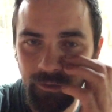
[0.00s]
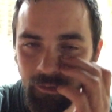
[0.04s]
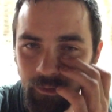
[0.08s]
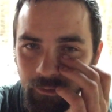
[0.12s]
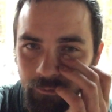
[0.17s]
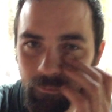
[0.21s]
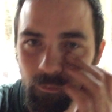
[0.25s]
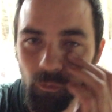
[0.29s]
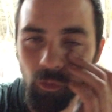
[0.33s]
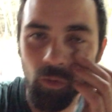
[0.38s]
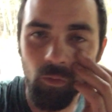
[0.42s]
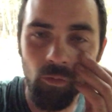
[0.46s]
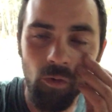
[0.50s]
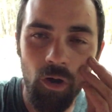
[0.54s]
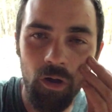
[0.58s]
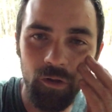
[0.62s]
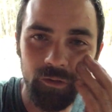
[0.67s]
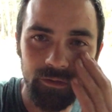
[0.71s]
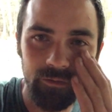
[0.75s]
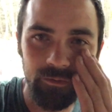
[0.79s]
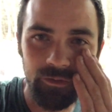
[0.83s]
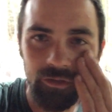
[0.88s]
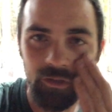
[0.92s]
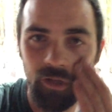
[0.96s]
to the 4
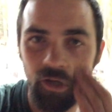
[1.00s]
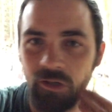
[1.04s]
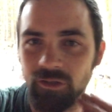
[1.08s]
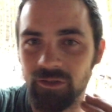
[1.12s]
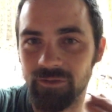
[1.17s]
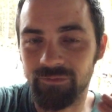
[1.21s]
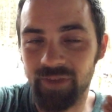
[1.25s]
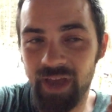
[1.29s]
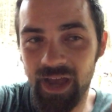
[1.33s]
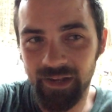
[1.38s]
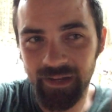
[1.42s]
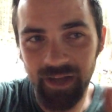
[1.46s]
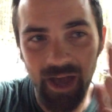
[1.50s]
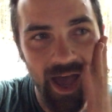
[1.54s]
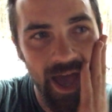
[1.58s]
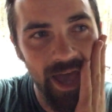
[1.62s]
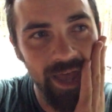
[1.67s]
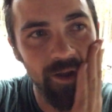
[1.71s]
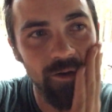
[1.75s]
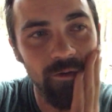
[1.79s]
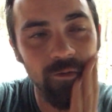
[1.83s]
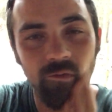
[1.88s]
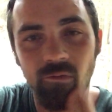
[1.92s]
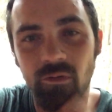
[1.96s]
walls of a church. In fact,
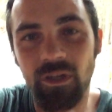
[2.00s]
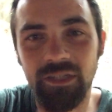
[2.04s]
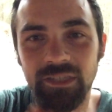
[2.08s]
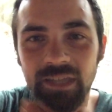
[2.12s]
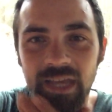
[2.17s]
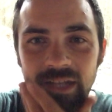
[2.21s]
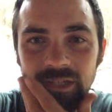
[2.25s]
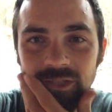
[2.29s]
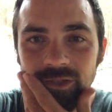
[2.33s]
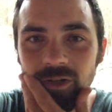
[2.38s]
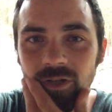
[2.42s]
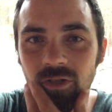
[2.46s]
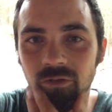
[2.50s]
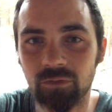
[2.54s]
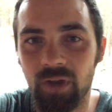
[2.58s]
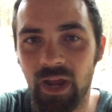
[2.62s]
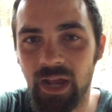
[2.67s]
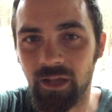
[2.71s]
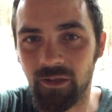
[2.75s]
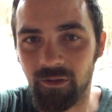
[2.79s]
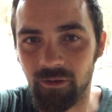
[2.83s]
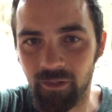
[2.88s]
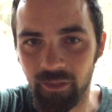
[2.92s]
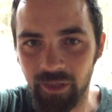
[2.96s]
I don't attend church
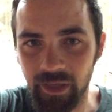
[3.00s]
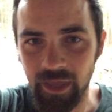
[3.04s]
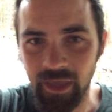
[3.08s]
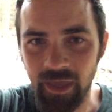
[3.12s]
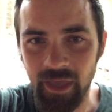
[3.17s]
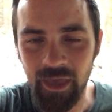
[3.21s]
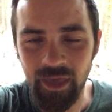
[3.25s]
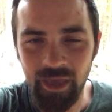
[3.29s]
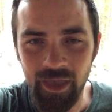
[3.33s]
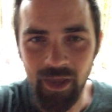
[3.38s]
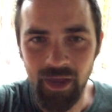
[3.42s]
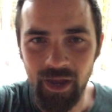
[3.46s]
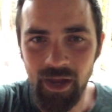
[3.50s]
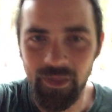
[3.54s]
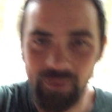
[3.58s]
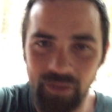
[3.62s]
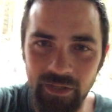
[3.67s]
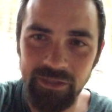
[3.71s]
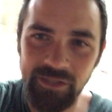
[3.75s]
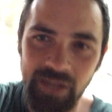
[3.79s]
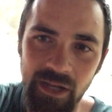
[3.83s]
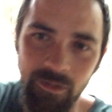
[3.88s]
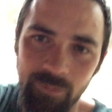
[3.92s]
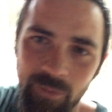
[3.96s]
regularly, and
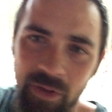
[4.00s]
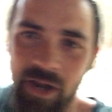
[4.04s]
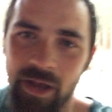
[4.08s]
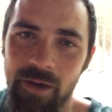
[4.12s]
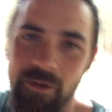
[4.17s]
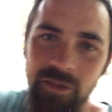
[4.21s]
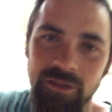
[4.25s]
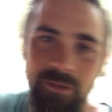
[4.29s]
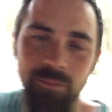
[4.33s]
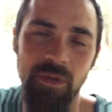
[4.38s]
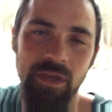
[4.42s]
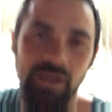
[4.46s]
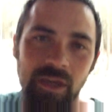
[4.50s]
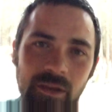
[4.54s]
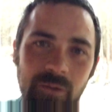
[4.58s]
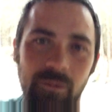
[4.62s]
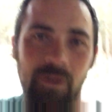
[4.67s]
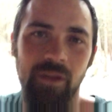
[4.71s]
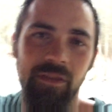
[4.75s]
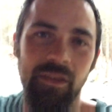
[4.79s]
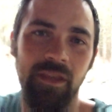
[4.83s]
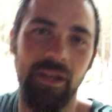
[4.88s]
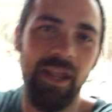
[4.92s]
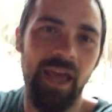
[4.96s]
the gentleman I was speaking
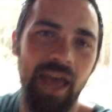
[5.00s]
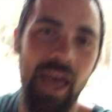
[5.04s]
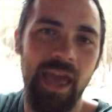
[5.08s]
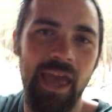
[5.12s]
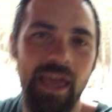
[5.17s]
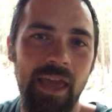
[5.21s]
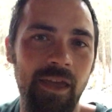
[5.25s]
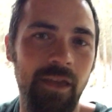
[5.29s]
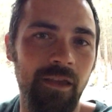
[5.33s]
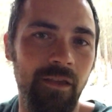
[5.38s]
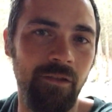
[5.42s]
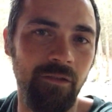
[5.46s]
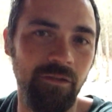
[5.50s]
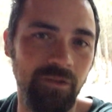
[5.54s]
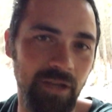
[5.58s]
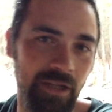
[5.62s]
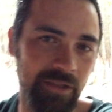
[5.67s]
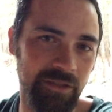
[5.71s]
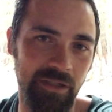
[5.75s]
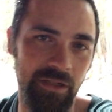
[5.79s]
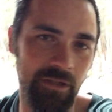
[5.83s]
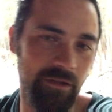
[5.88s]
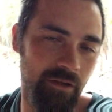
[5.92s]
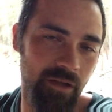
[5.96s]
with today
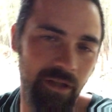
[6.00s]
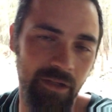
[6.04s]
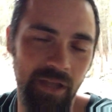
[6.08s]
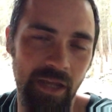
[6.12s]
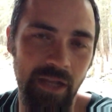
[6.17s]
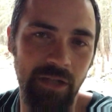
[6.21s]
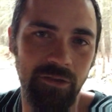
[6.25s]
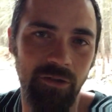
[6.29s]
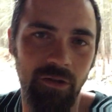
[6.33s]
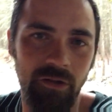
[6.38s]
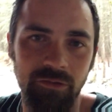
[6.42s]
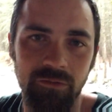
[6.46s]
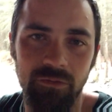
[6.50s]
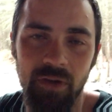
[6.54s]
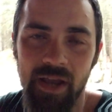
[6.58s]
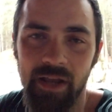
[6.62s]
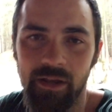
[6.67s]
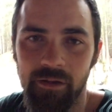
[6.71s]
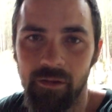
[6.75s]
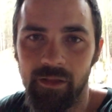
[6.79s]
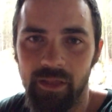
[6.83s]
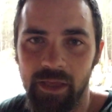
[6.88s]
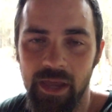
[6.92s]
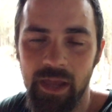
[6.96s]
doesn't attend church
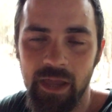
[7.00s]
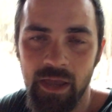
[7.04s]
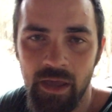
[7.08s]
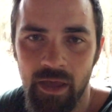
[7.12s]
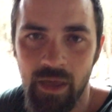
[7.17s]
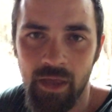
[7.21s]
regularly.